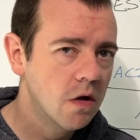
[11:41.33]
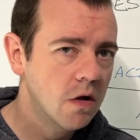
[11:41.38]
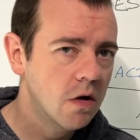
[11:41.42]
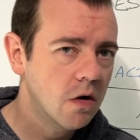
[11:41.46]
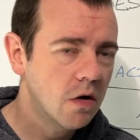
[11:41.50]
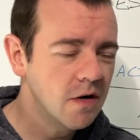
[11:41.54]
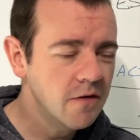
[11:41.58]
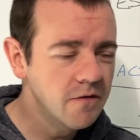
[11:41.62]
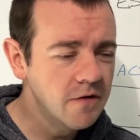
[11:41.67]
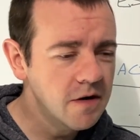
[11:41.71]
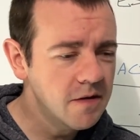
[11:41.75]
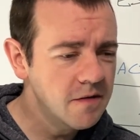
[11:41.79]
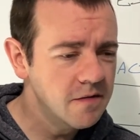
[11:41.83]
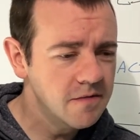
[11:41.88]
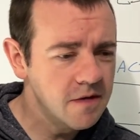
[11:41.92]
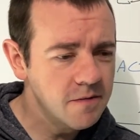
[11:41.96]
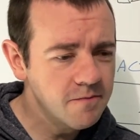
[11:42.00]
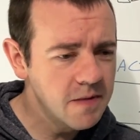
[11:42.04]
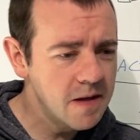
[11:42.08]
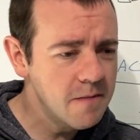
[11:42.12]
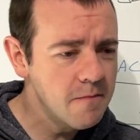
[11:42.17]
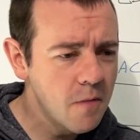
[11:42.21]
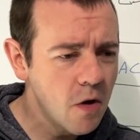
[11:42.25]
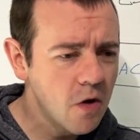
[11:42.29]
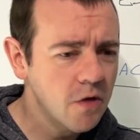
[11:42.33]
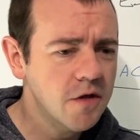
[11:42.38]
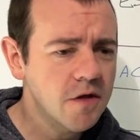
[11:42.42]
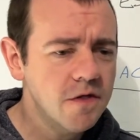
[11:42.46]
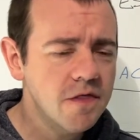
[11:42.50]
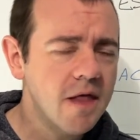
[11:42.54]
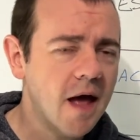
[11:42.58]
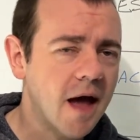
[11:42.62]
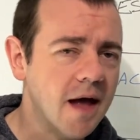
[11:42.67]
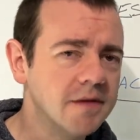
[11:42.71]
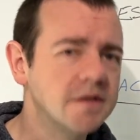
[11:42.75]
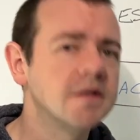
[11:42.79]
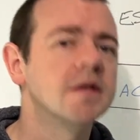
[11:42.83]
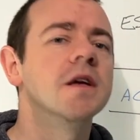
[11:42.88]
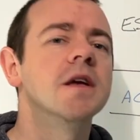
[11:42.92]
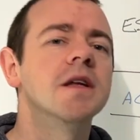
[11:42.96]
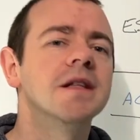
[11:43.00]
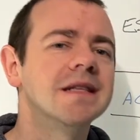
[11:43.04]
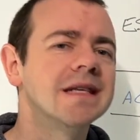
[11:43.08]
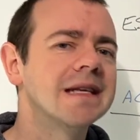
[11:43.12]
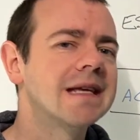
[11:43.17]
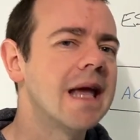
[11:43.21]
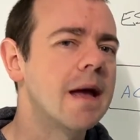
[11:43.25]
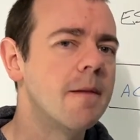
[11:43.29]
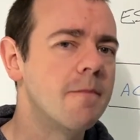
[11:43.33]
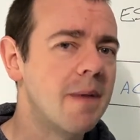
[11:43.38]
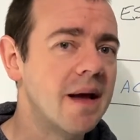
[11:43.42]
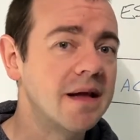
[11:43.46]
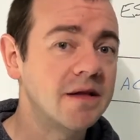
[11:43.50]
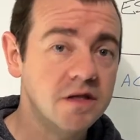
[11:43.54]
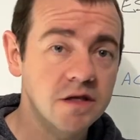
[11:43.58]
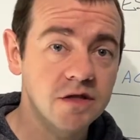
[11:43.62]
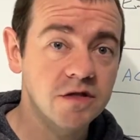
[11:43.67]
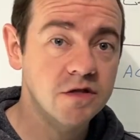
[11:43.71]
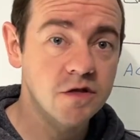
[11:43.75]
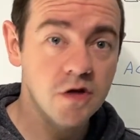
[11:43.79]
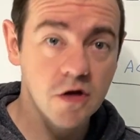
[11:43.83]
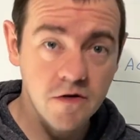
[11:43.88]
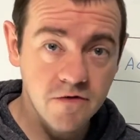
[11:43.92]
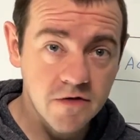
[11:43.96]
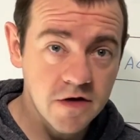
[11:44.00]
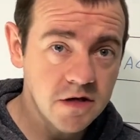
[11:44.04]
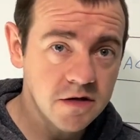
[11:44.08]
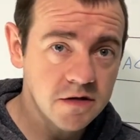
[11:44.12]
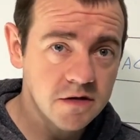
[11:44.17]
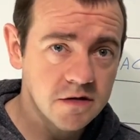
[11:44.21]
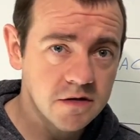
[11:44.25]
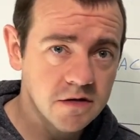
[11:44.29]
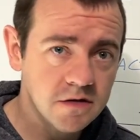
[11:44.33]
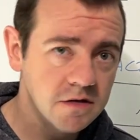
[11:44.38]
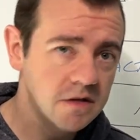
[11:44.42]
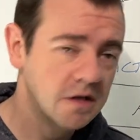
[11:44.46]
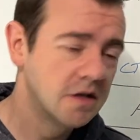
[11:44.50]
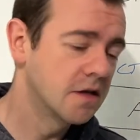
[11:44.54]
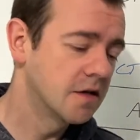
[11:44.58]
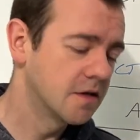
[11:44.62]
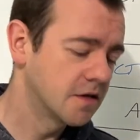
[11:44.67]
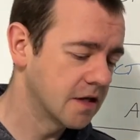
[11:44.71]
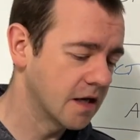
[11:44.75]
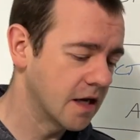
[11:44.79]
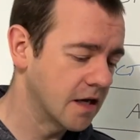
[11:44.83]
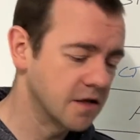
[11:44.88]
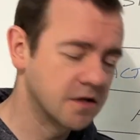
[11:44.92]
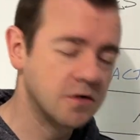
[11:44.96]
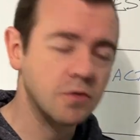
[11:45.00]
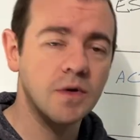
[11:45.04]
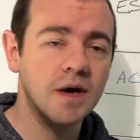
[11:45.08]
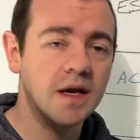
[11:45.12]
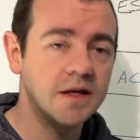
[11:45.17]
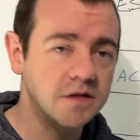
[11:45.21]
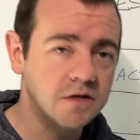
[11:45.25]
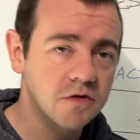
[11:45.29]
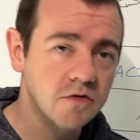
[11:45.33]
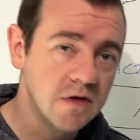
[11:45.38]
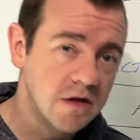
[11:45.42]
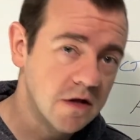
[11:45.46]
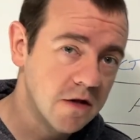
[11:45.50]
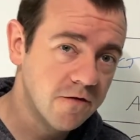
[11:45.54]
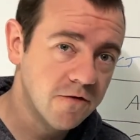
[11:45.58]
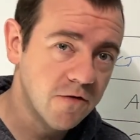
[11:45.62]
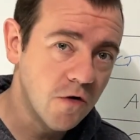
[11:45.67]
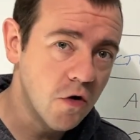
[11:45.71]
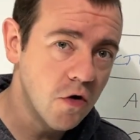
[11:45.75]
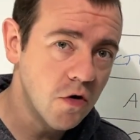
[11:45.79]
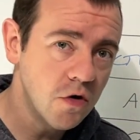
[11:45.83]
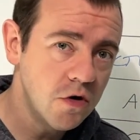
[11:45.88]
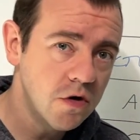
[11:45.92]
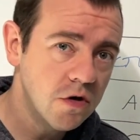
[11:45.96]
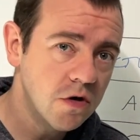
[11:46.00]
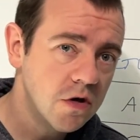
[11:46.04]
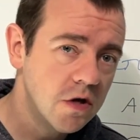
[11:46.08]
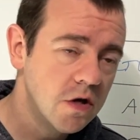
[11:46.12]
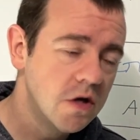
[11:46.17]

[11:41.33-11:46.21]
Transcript: or even a bit more than that, to get better service, to get someone answering the phone,